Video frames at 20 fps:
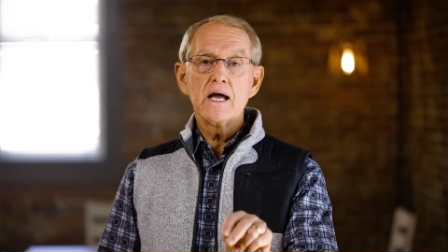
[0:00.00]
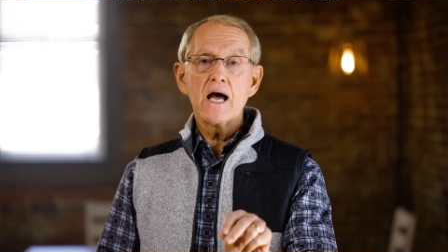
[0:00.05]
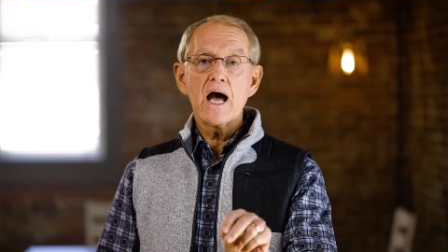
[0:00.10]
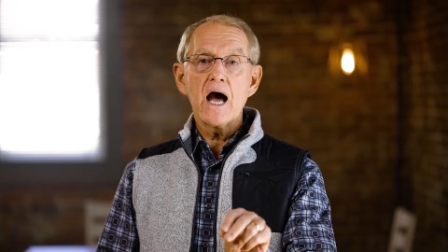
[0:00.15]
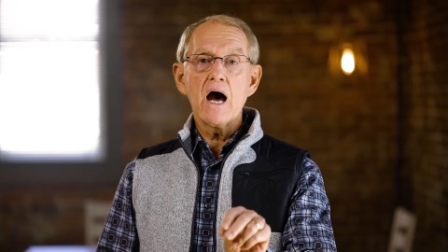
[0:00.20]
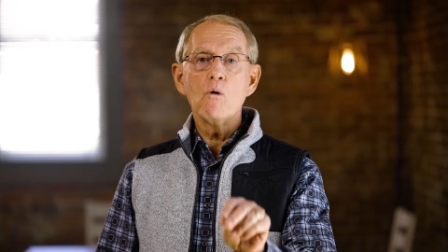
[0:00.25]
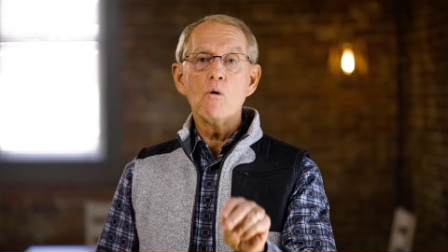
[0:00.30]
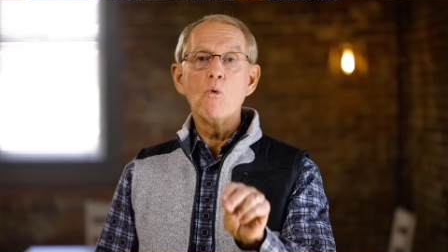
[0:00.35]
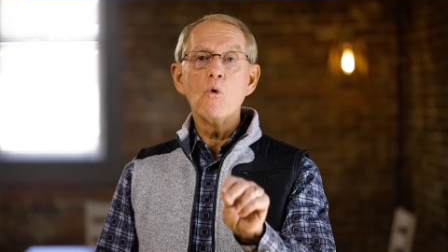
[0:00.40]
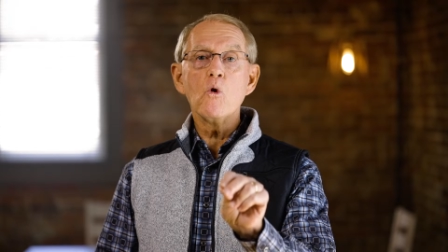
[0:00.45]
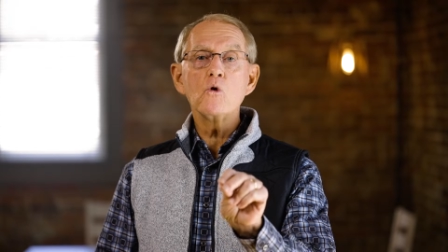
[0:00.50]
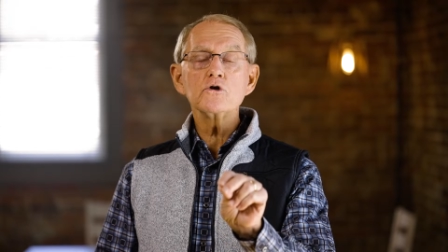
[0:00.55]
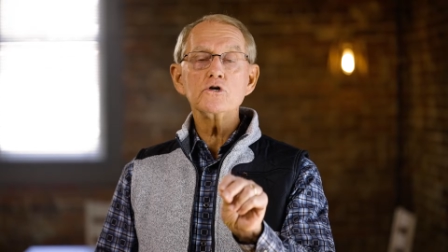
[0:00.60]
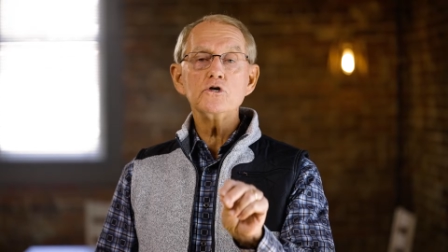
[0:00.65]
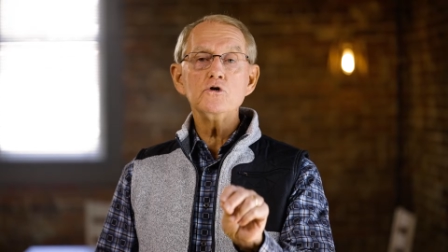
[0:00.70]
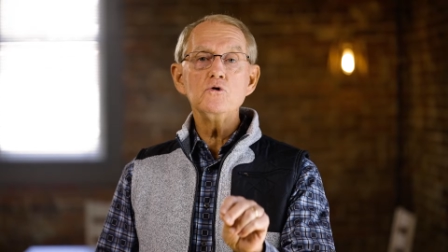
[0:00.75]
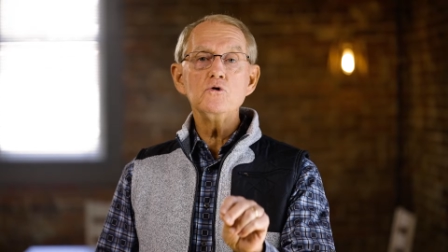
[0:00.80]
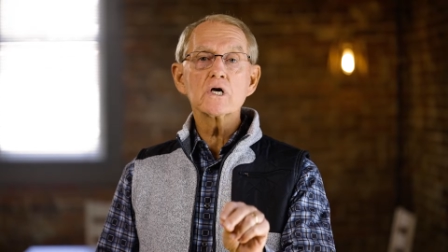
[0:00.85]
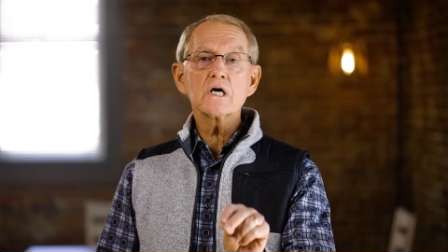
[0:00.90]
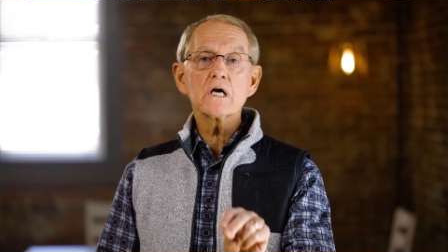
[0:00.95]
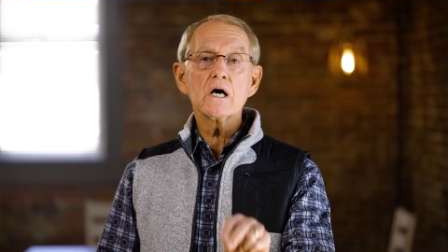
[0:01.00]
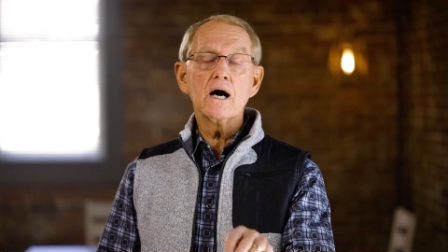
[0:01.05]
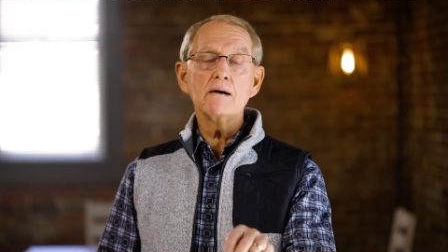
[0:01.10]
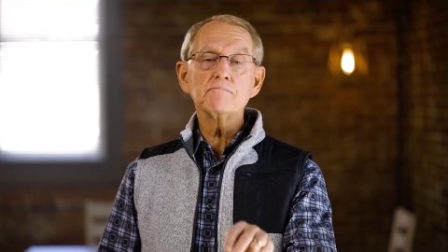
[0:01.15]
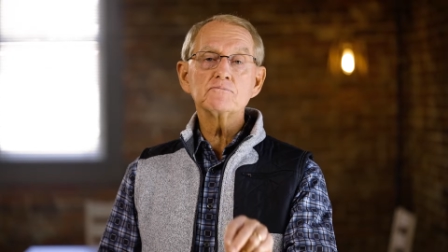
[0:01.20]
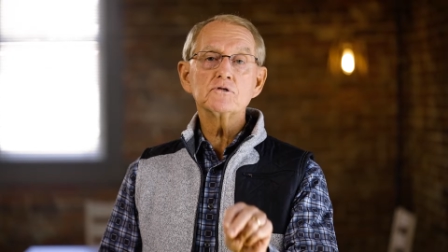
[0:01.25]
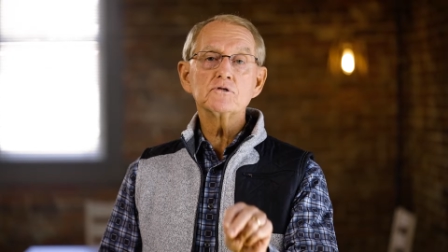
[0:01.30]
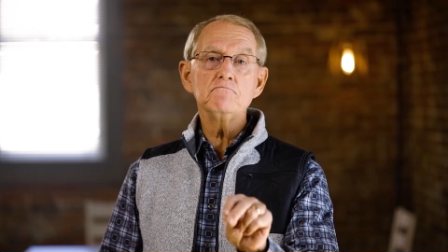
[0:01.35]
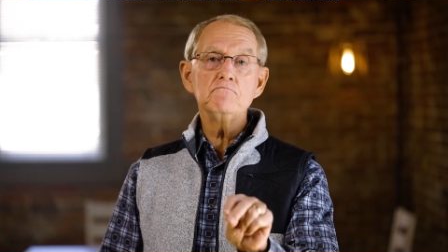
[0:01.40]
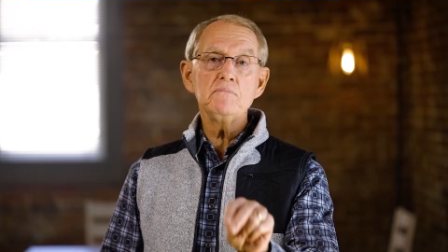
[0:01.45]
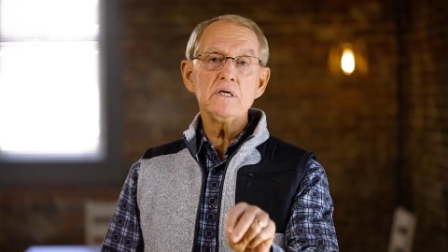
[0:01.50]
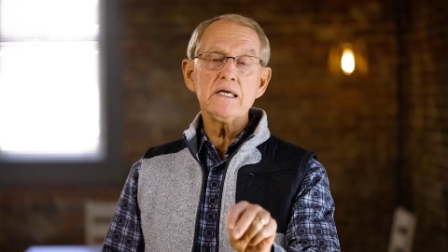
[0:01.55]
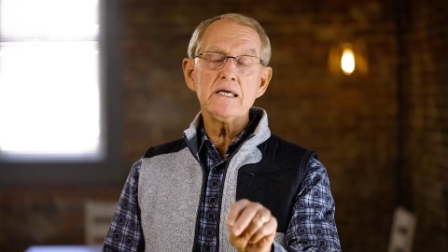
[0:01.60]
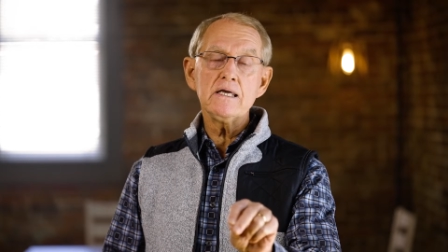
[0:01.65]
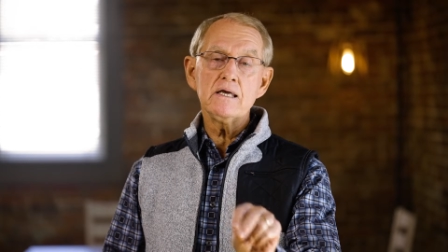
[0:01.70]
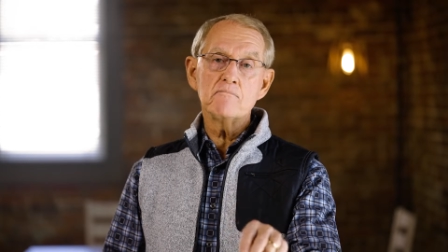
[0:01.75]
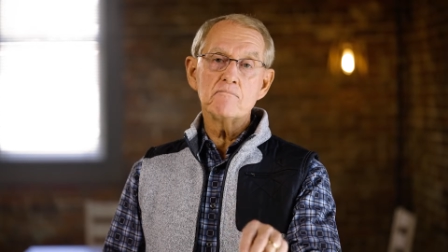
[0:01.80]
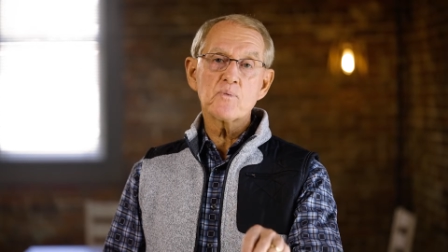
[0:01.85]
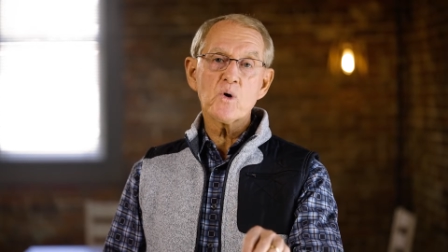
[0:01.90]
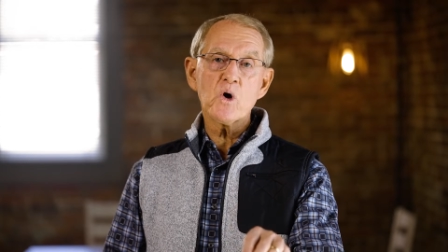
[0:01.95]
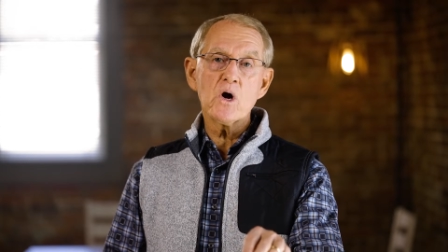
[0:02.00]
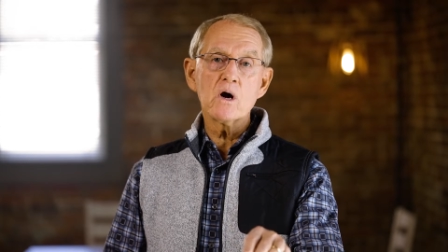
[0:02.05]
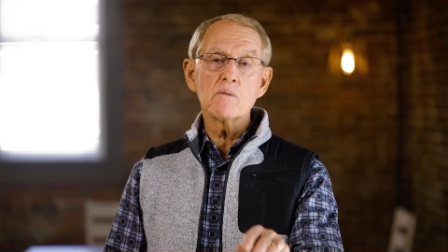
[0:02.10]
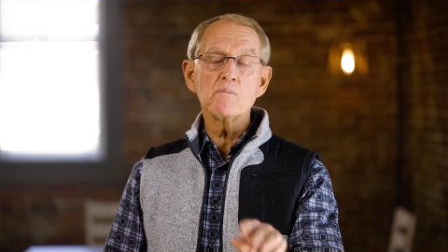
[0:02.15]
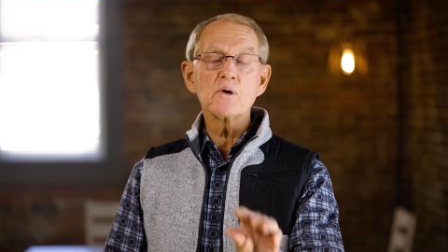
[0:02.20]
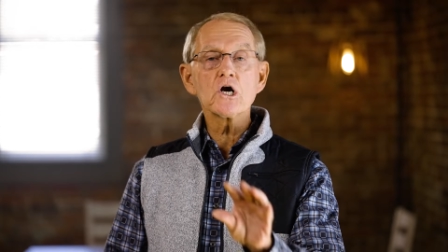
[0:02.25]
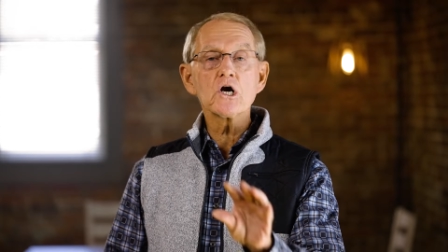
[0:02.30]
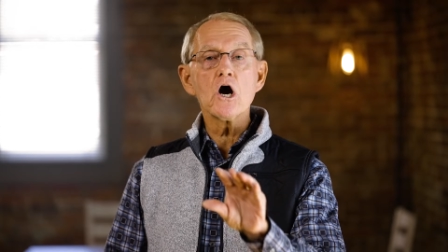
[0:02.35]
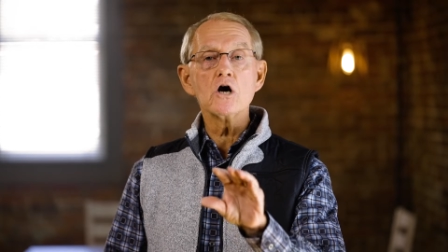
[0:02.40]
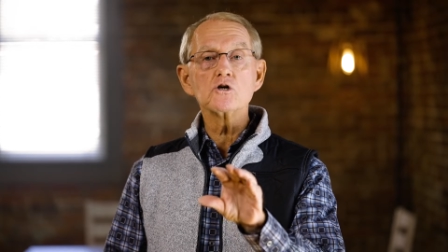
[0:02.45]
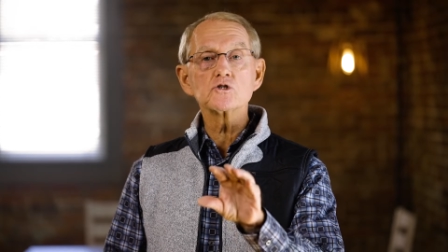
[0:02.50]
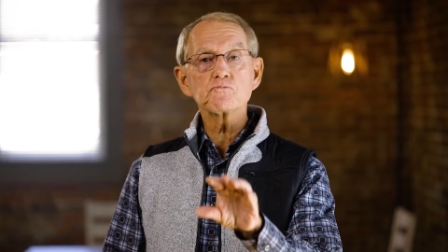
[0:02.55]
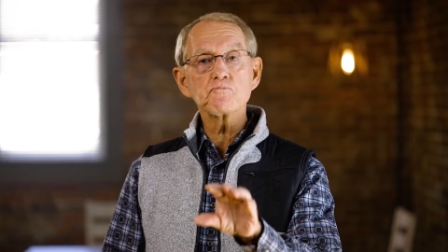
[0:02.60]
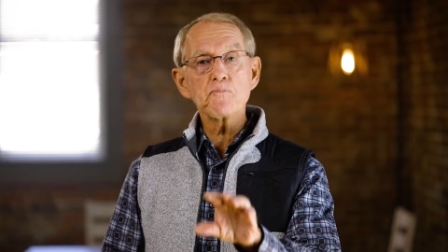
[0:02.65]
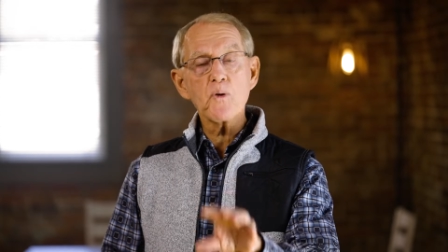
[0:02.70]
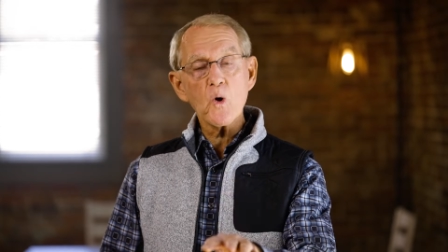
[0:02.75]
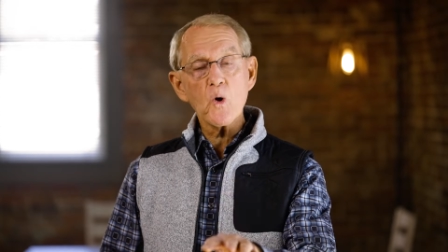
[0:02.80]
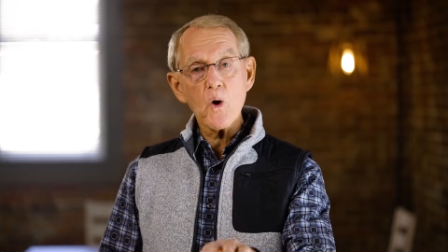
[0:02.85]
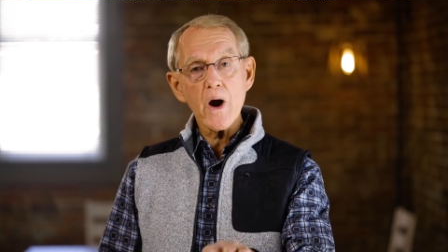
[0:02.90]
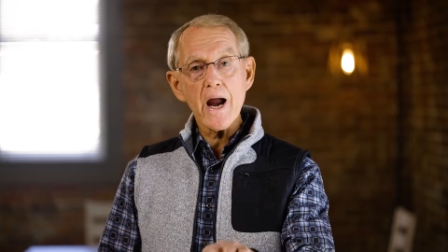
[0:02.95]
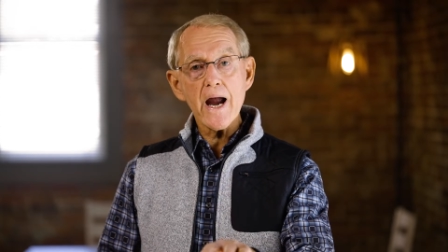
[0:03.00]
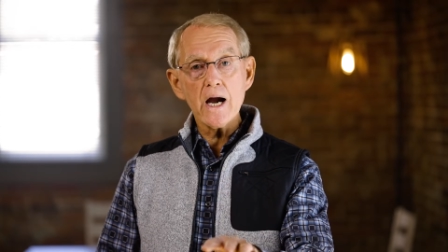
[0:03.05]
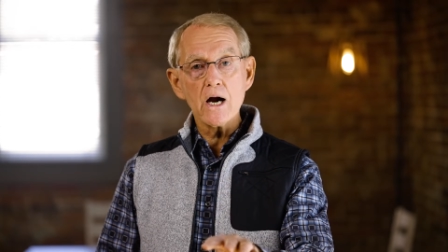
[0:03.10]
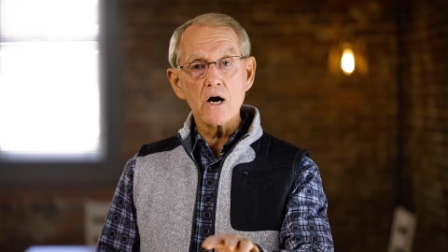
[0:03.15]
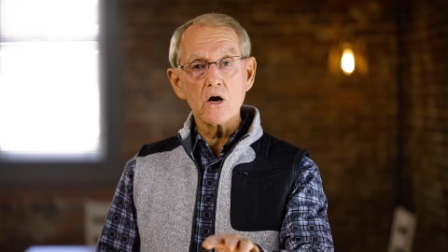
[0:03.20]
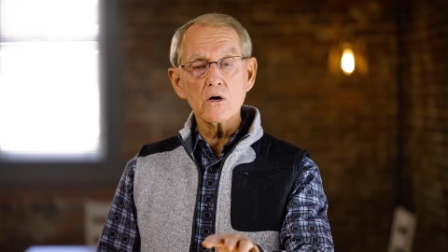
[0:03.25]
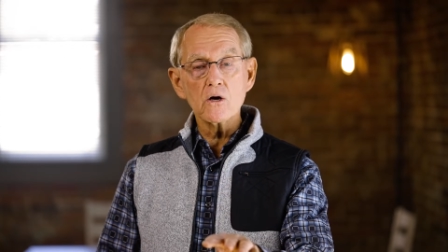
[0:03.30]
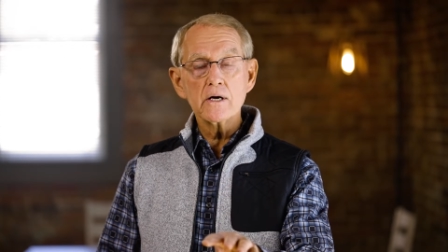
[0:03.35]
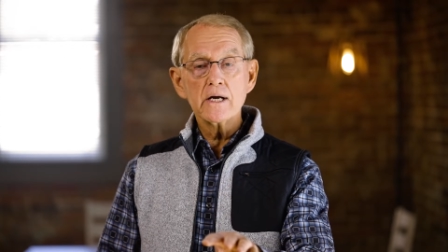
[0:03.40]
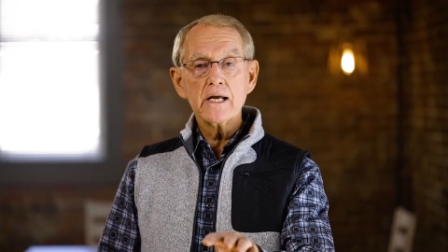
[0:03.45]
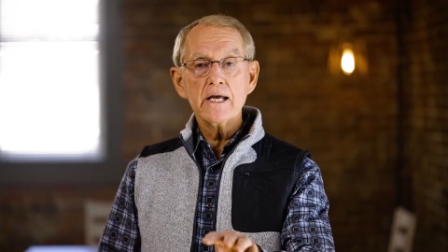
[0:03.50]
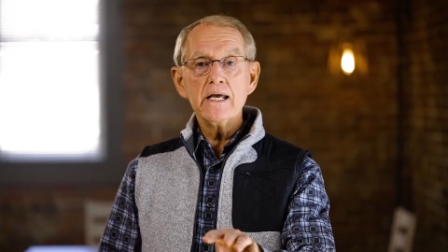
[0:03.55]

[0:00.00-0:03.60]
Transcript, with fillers: I want you to come to me in prayer because prayer